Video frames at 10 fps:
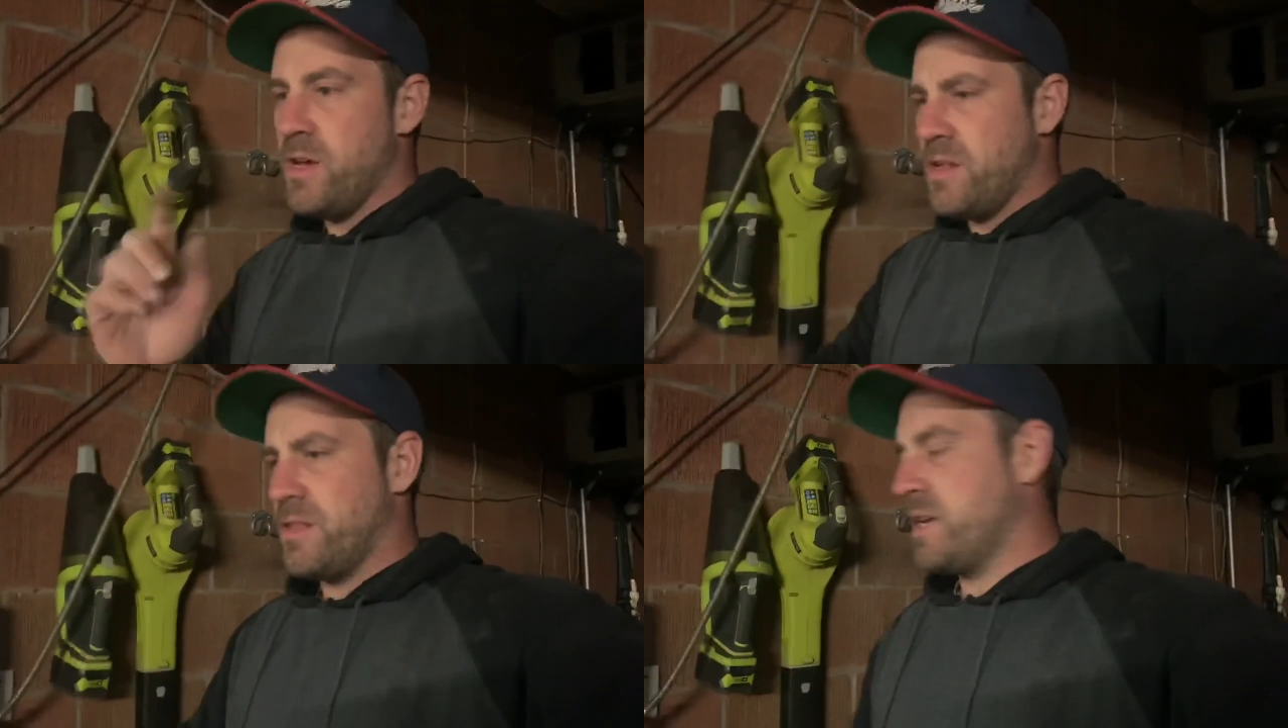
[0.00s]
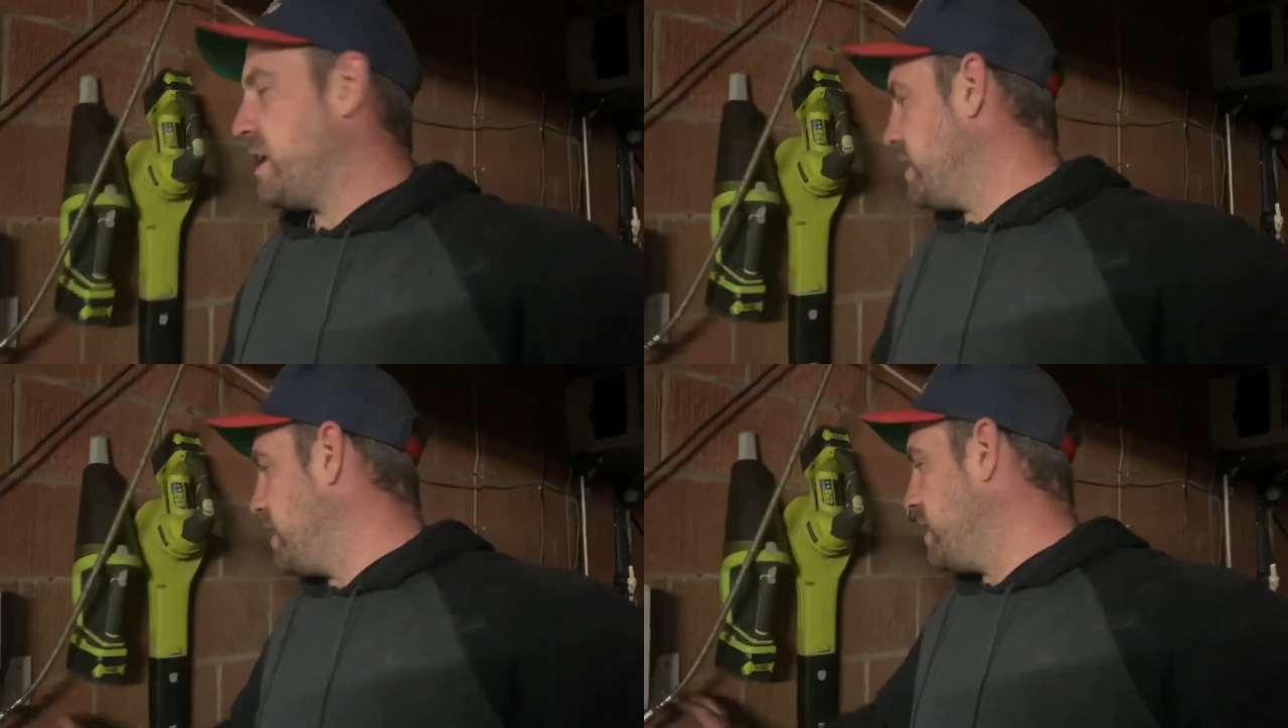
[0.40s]
The
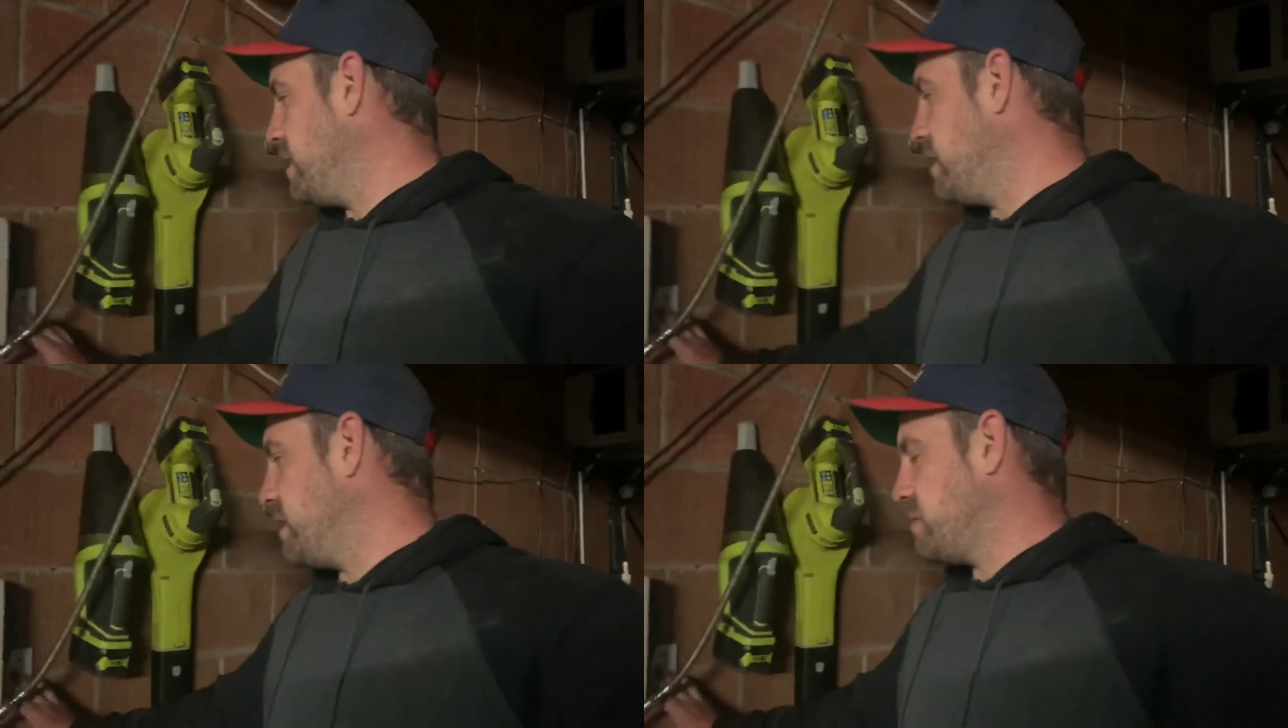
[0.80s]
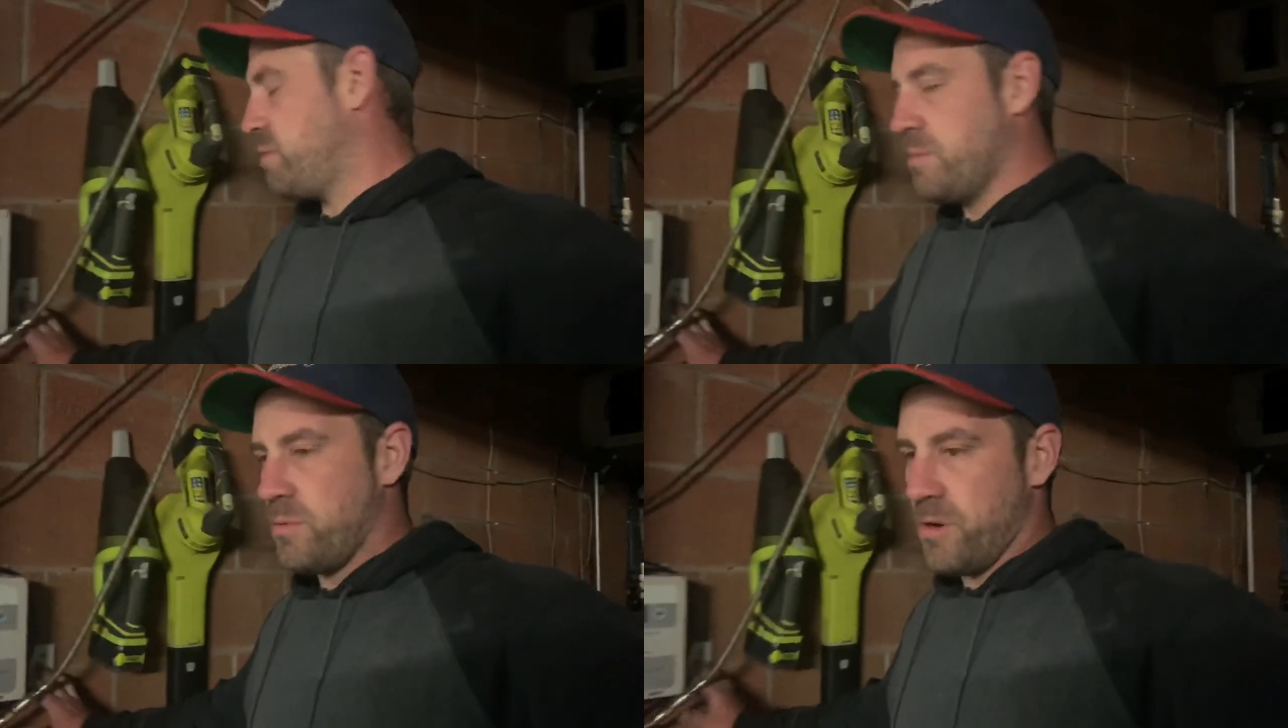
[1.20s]
kit here is
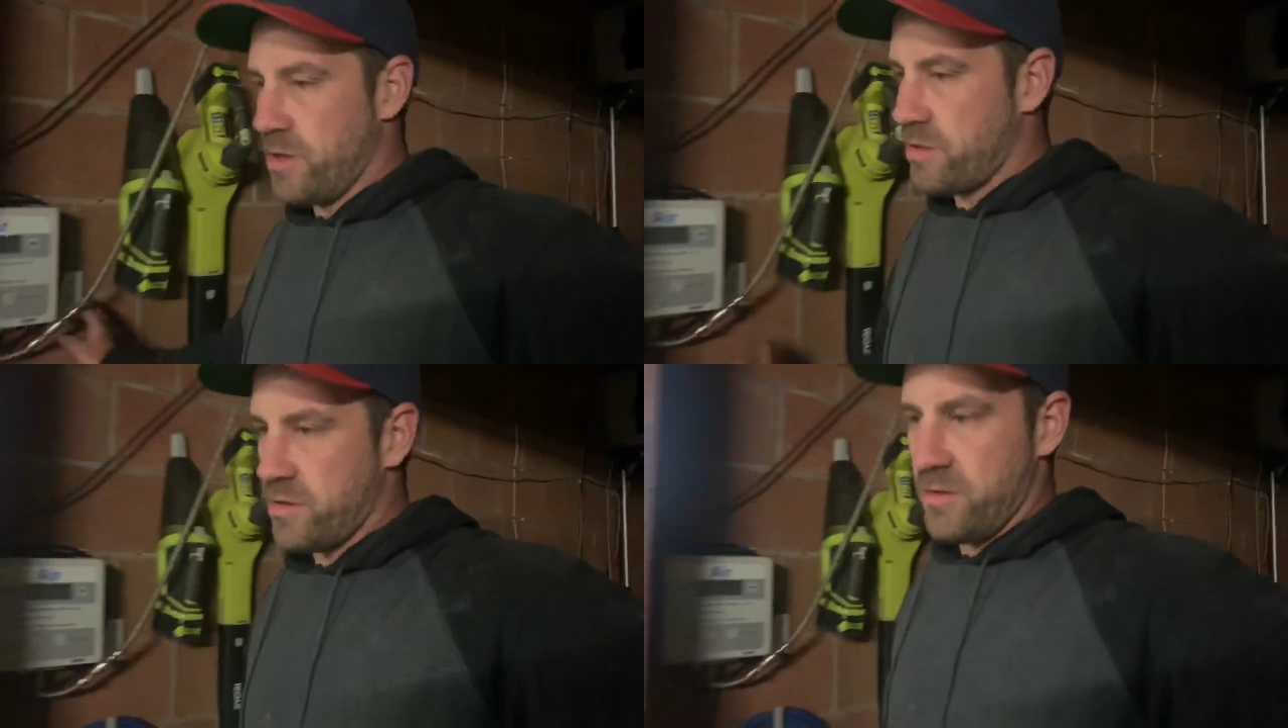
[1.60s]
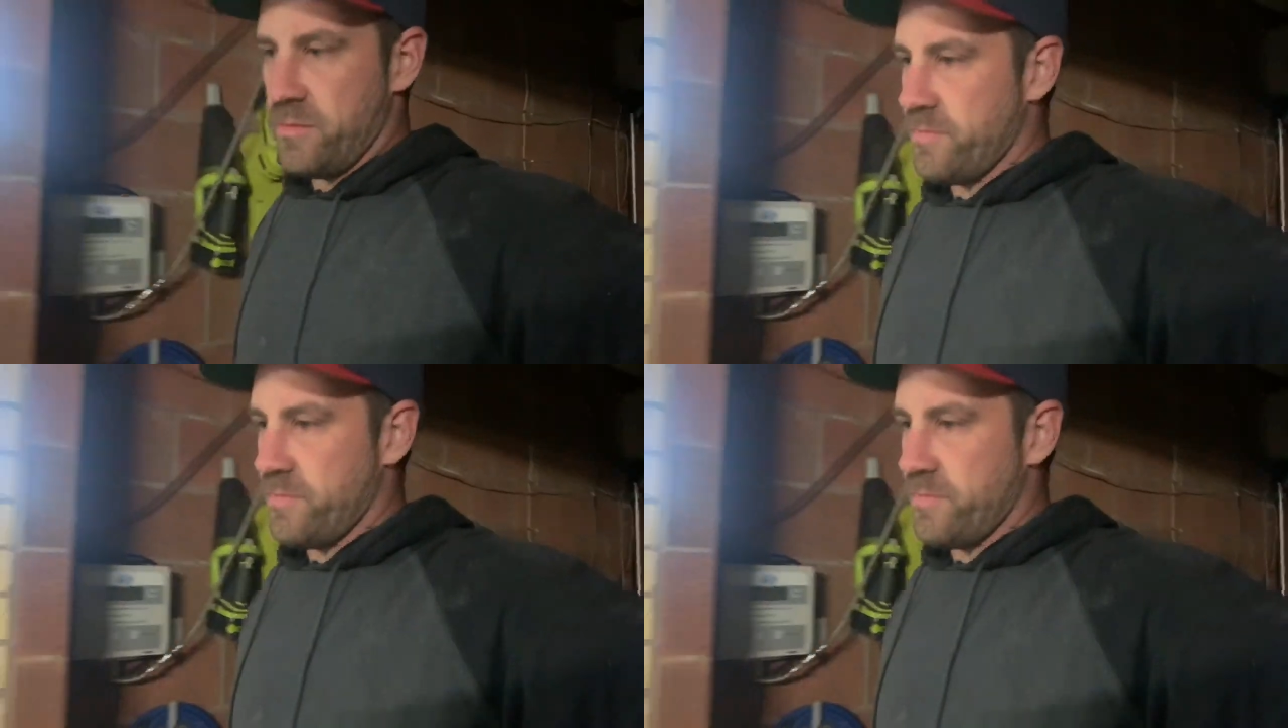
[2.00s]
probably worth